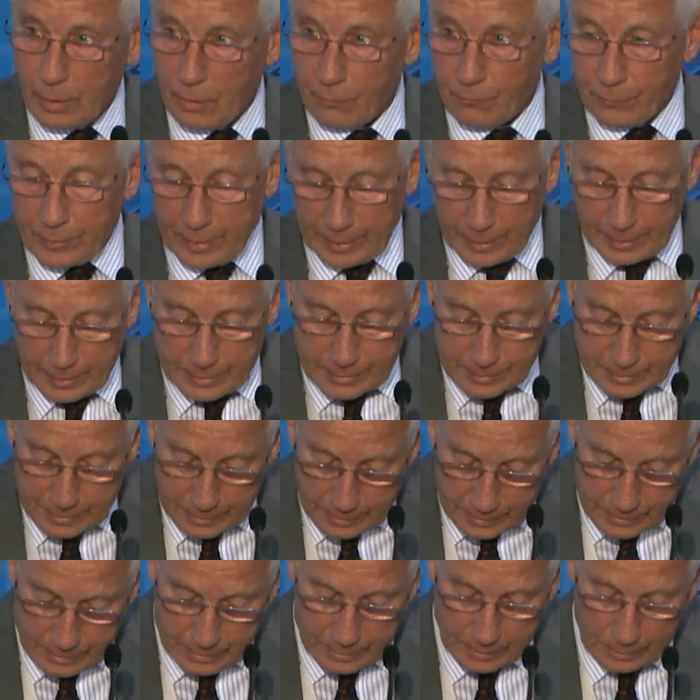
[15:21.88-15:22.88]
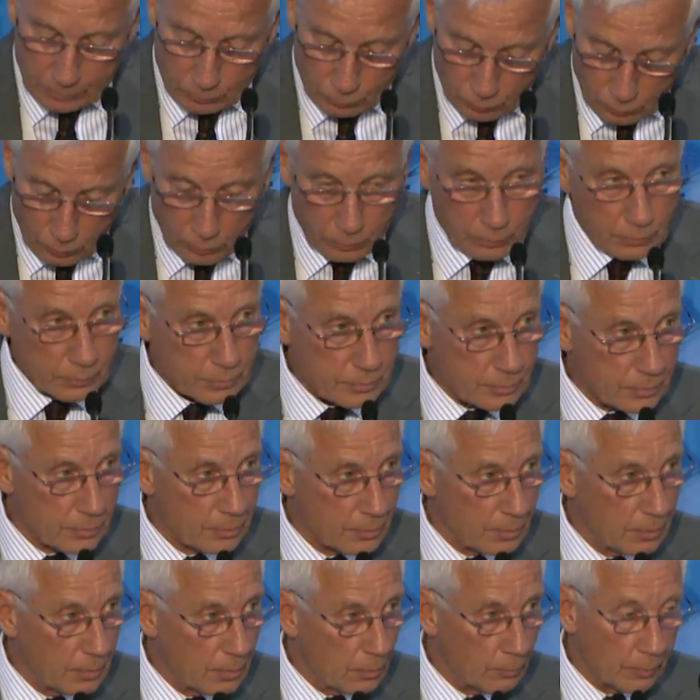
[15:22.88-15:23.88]
of the existing rules.
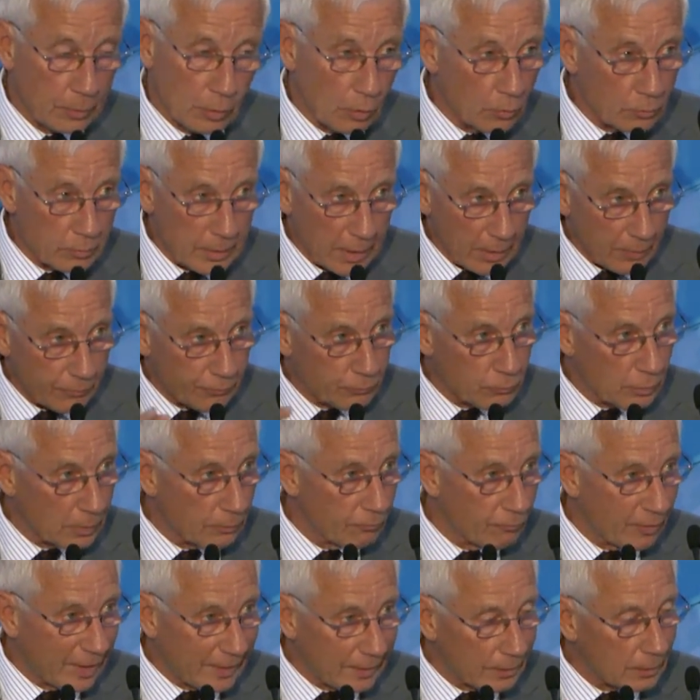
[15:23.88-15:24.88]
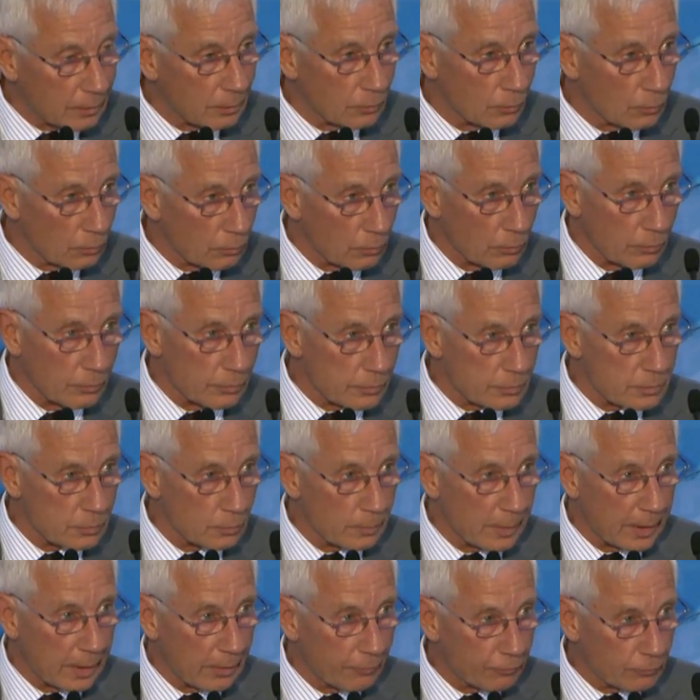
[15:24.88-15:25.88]
We don't have to invent new rules.
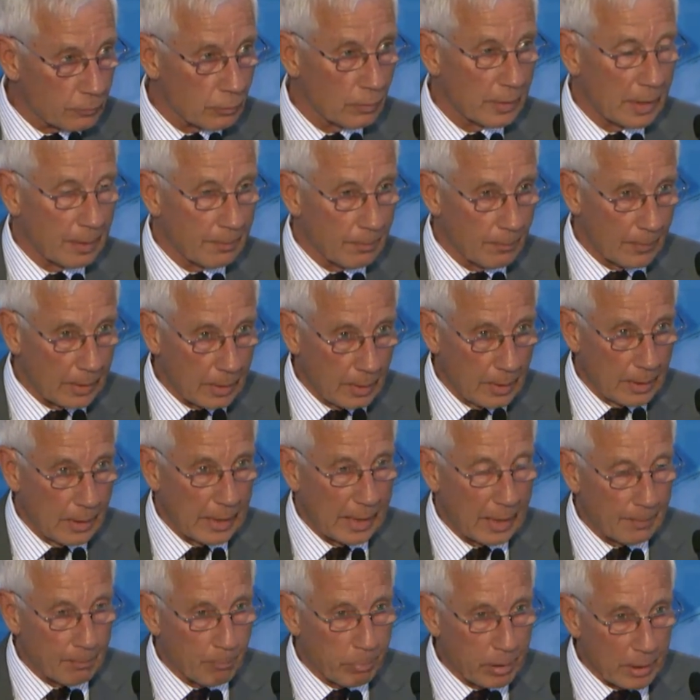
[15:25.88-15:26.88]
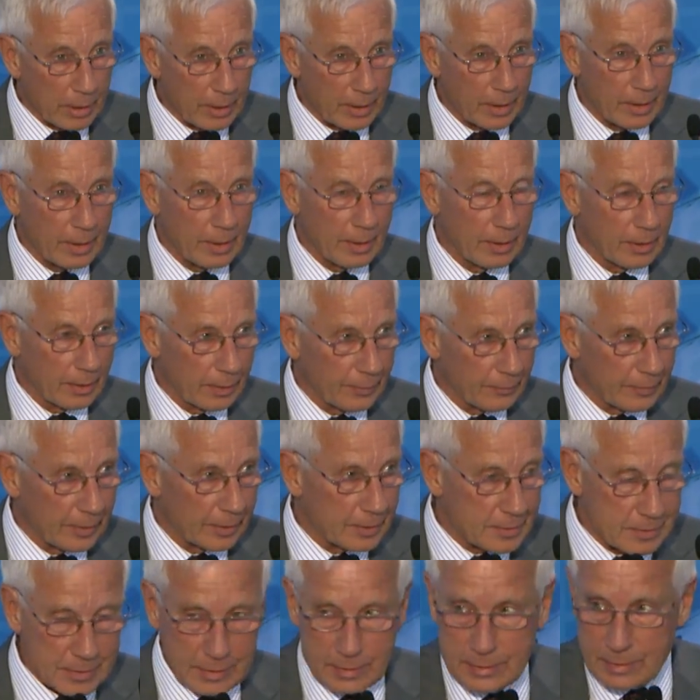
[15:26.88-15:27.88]
We have to apply the
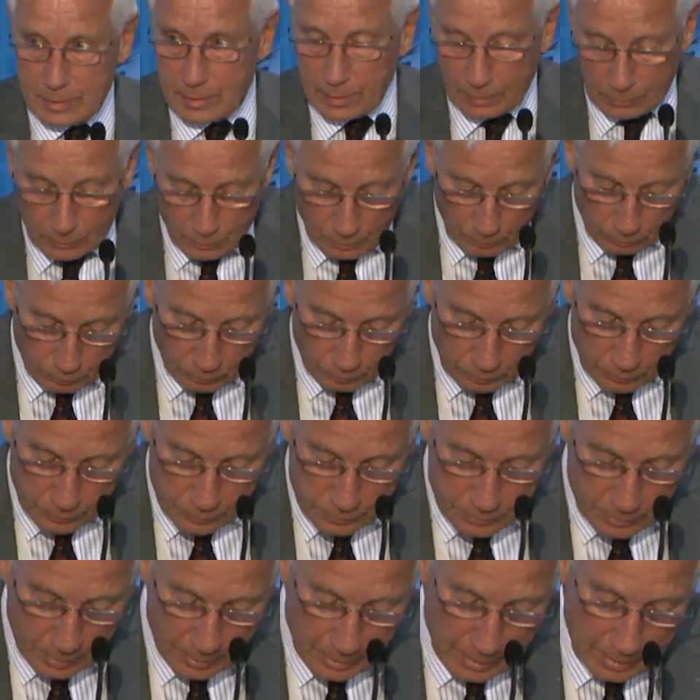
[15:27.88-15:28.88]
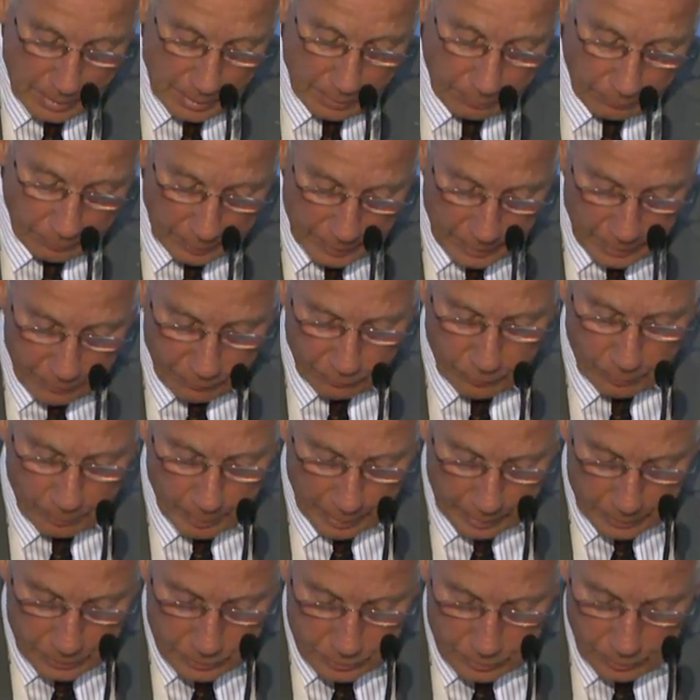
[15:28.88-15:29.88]
existing rules.
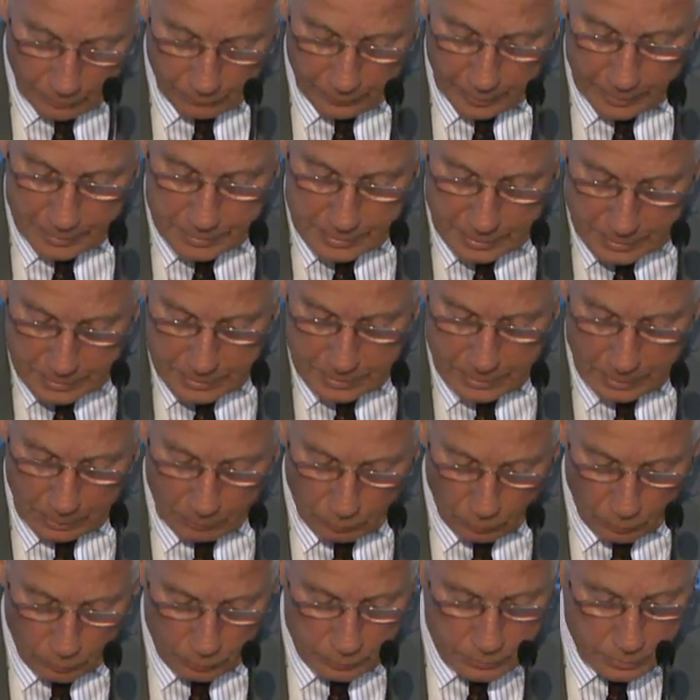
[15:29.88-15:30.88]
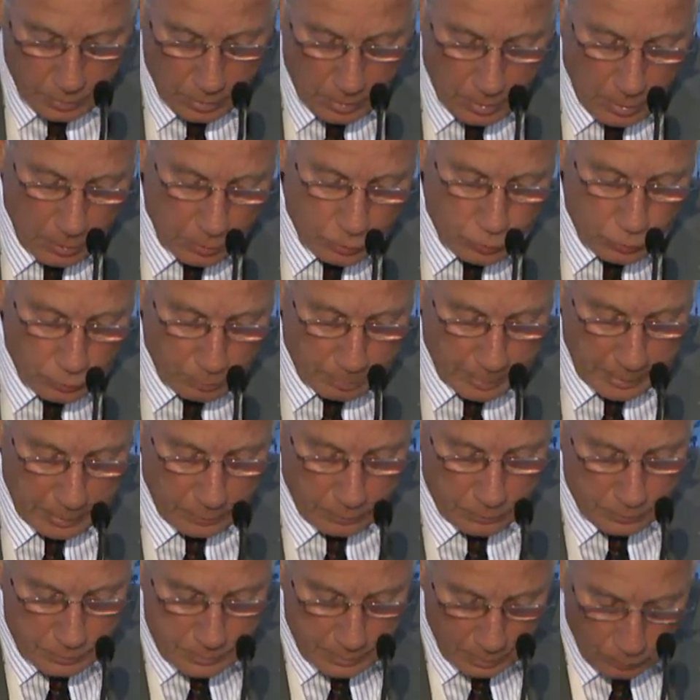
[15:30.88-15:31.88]
Reaffirmation of the existing rules should be
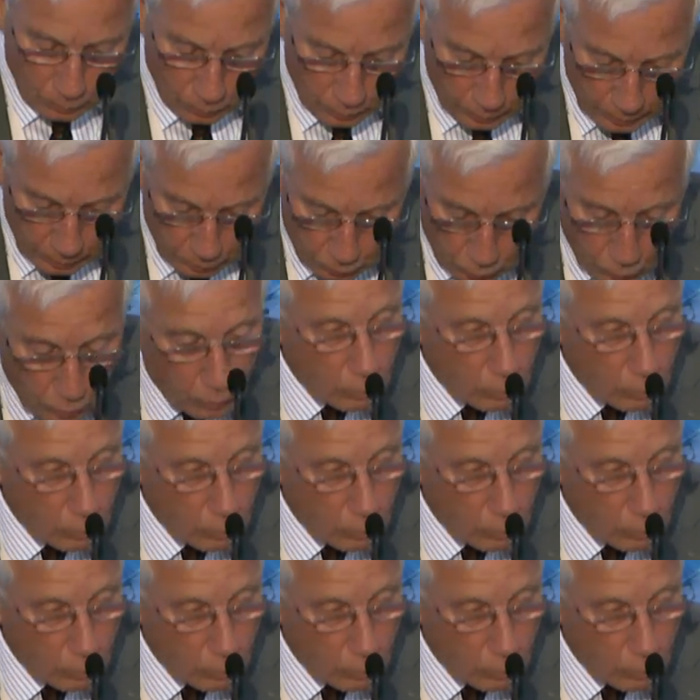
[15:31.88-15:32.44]
used in order to